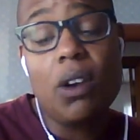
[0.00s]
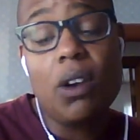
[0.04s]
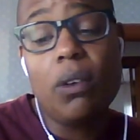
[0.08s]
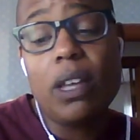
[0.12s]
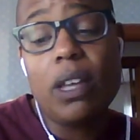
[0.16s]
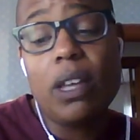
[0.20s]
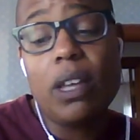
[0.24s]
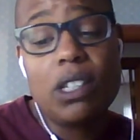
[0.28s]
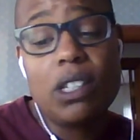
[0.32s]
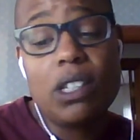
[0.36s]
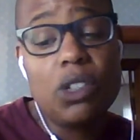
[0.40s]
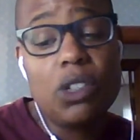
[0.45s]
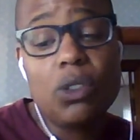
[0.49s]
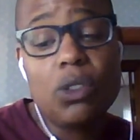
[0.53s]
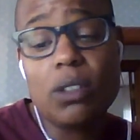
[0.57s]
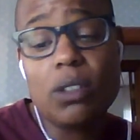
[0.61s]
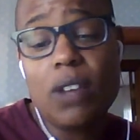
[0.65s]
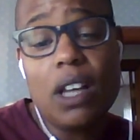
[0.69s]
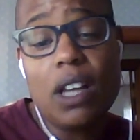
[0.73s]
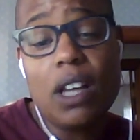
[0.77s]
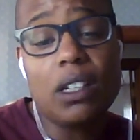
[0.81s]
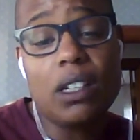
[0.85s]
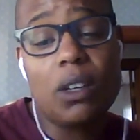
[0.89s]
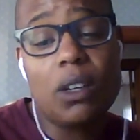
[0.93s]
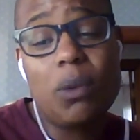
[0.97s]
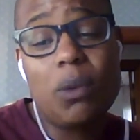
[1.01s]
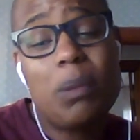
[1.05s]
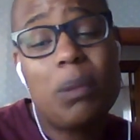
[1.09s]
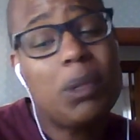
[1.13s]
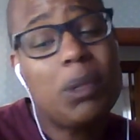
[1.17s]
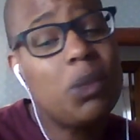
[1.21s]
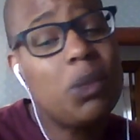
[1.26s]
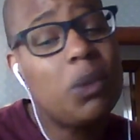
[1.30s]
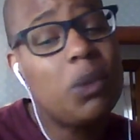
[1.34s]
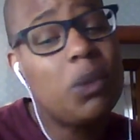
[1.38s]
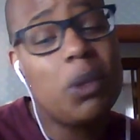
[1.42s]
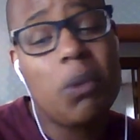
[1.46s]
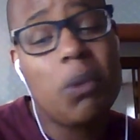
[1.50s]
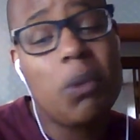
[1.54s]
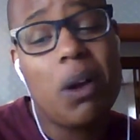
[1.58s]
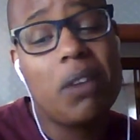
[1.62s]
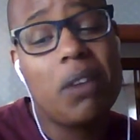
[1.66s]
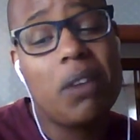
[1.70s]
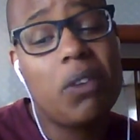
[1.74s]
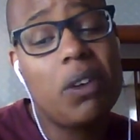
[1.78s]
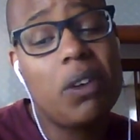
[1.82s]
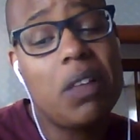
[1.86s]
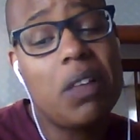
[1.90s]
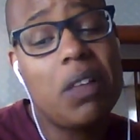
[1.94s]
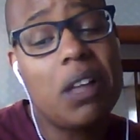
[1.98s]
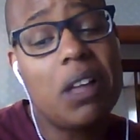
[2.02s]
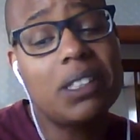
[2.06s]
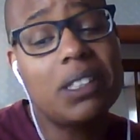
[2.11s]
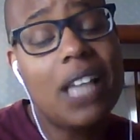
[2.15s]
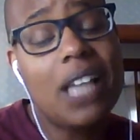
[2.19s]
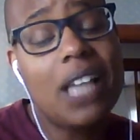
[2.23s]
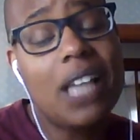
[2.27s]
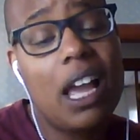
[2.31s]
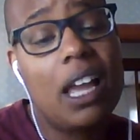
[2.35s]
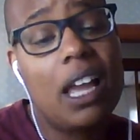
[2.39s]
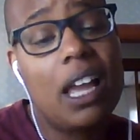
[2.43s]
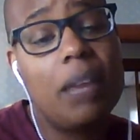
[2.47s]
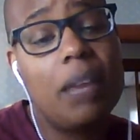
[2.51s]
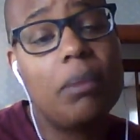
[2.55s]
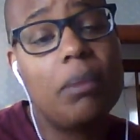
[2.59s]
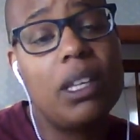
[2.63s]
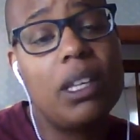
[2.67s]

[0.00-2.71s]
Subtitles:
as teachers of color, we've been doing the work for a long time.